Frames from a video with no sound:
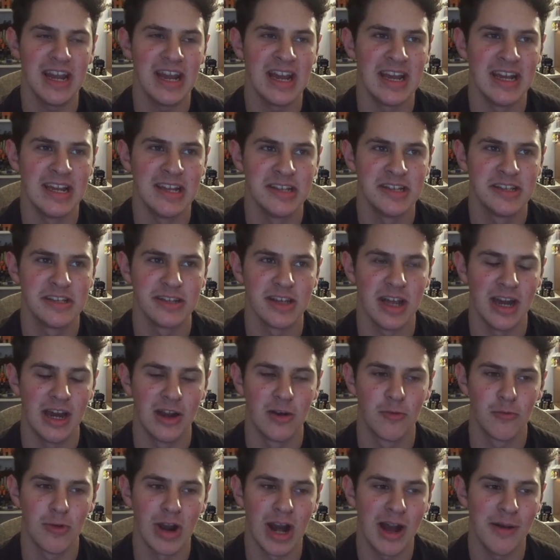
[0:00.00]
is
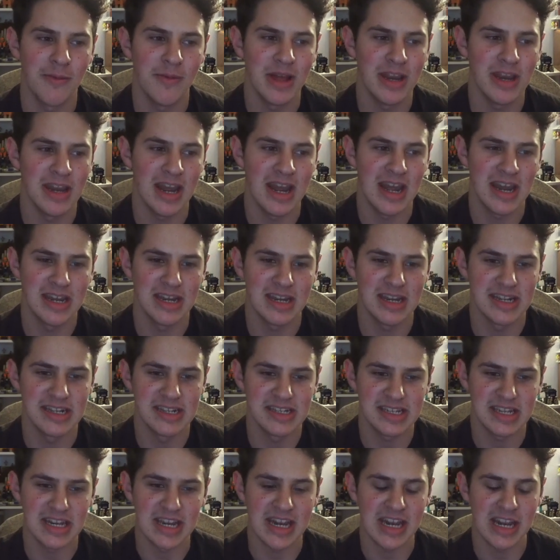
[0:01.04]
Robin and
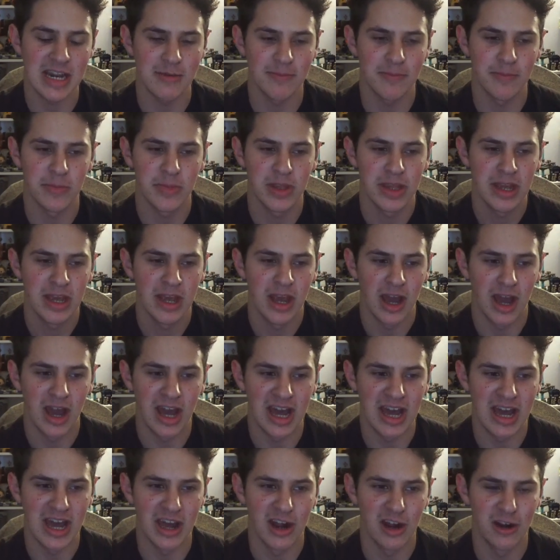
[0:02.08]
his team
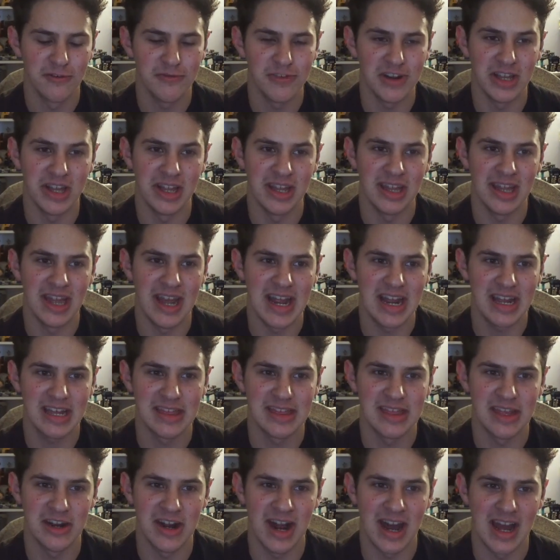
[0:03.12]
are feeling
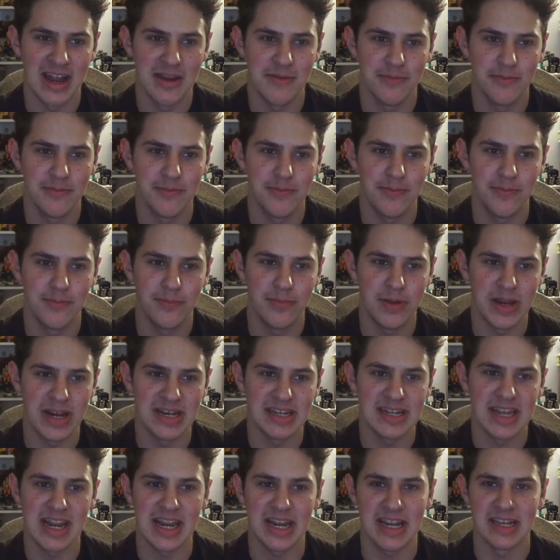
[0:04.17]
like they're not
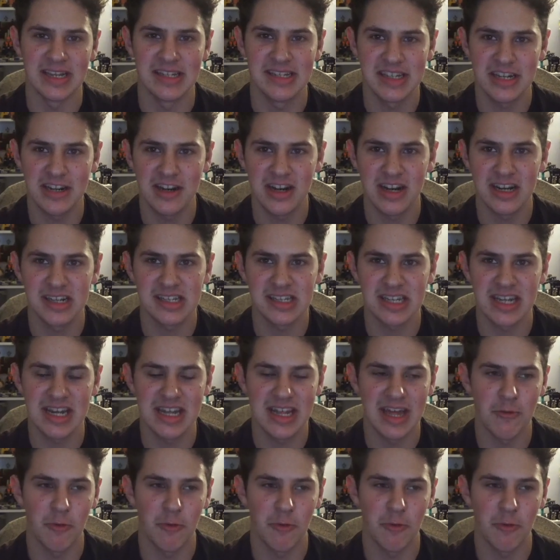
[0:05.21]
being taken seriously.